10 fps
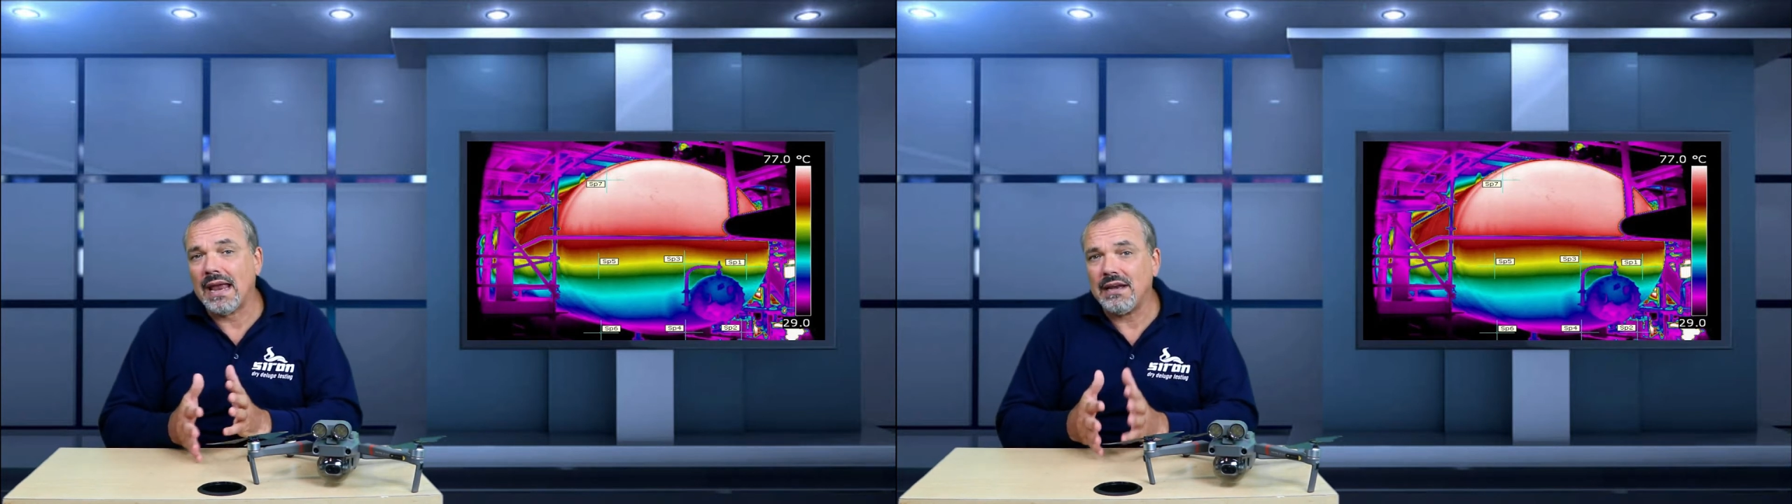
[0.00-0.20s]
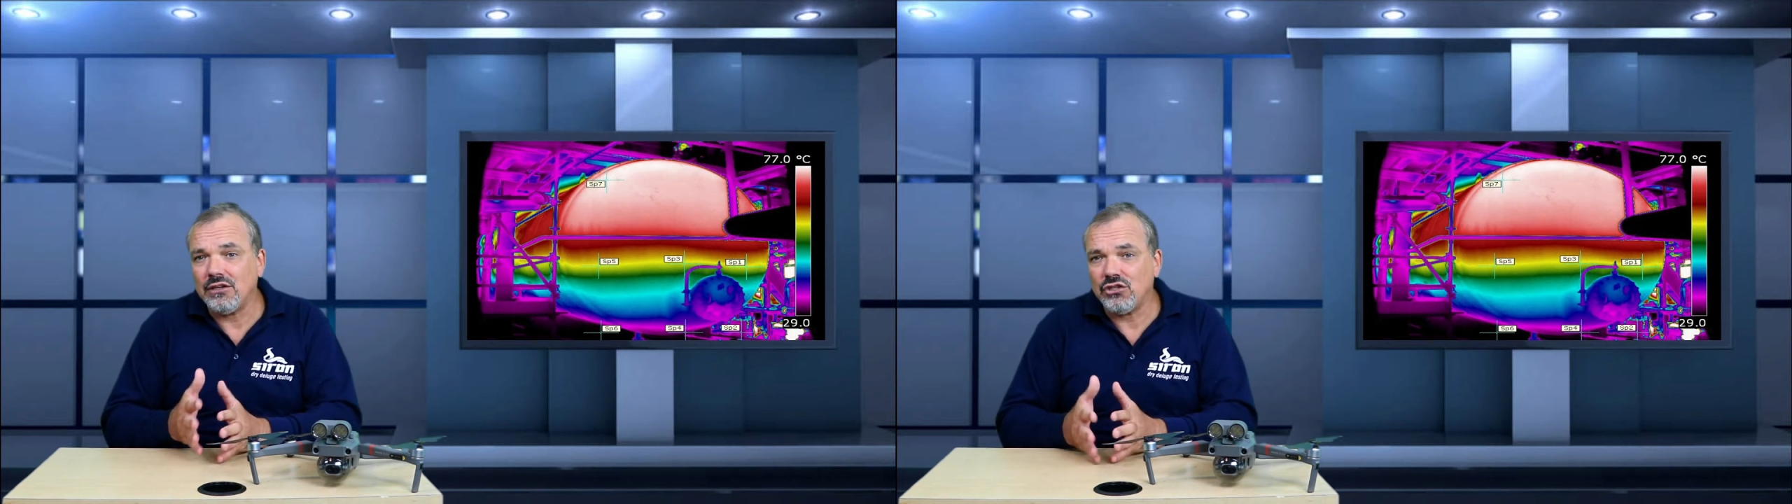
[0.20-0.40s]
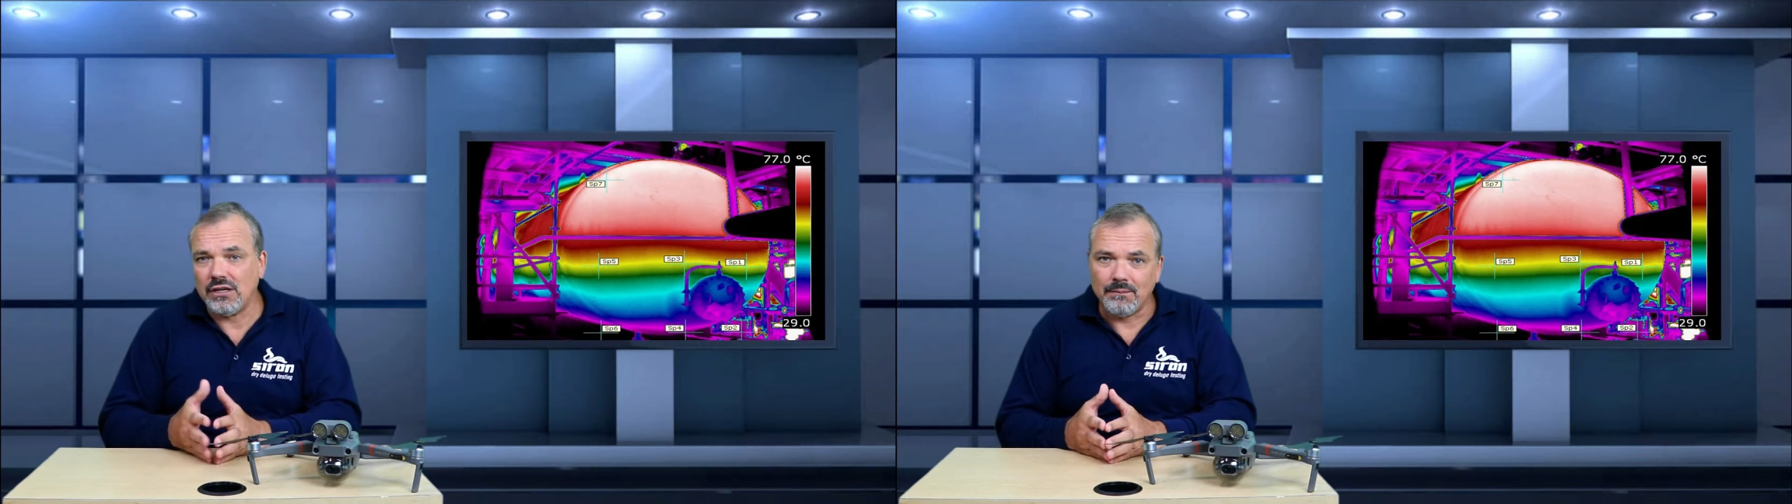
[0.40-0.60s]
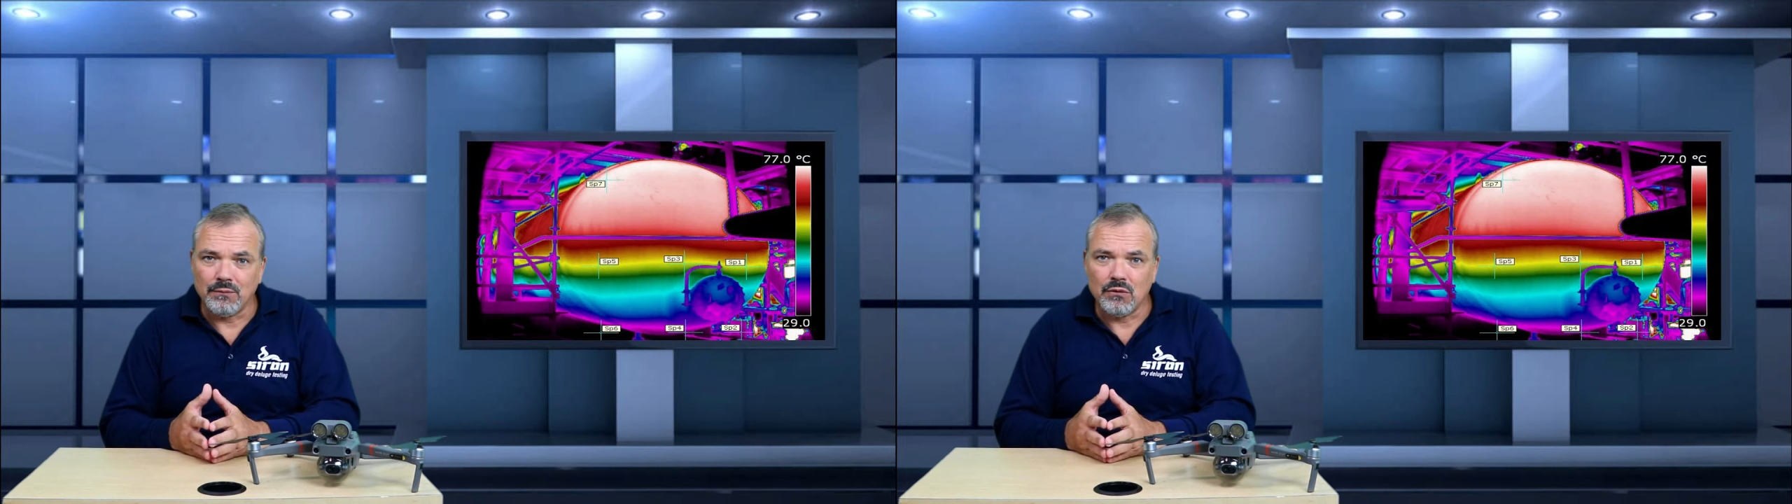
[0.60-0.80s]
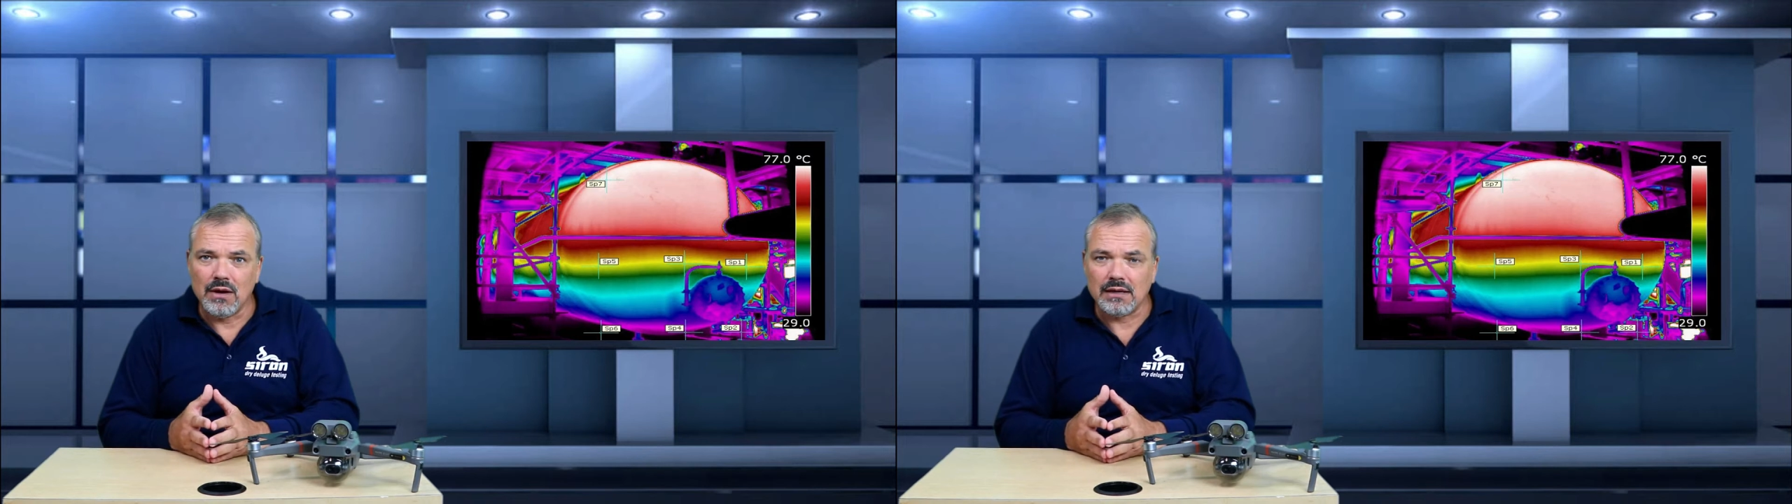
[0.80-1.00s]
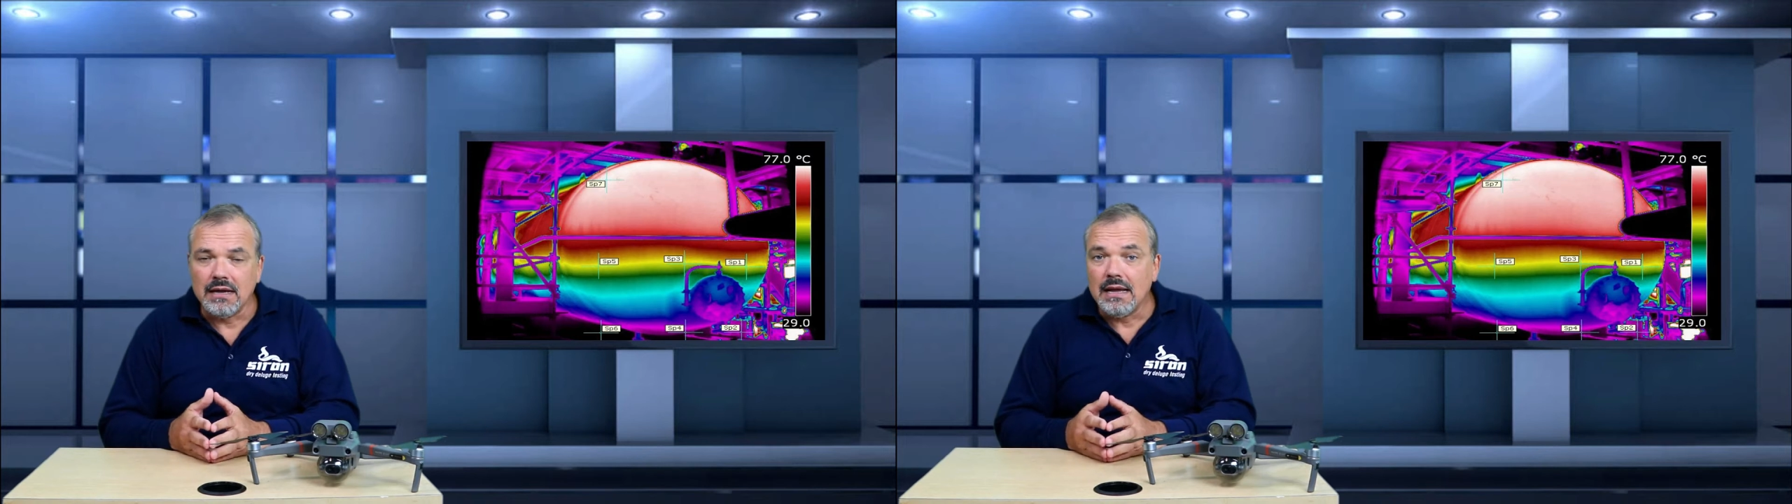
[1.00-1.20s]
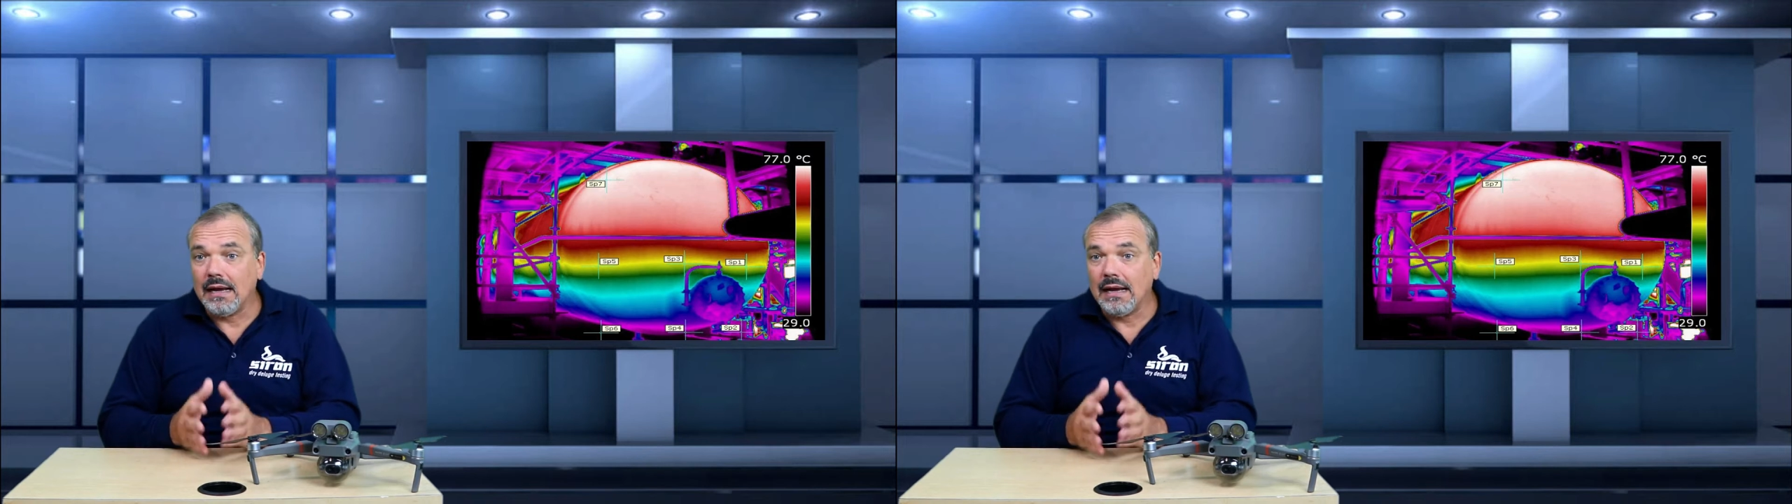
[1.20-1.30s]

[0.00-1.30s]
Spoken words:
energy, right?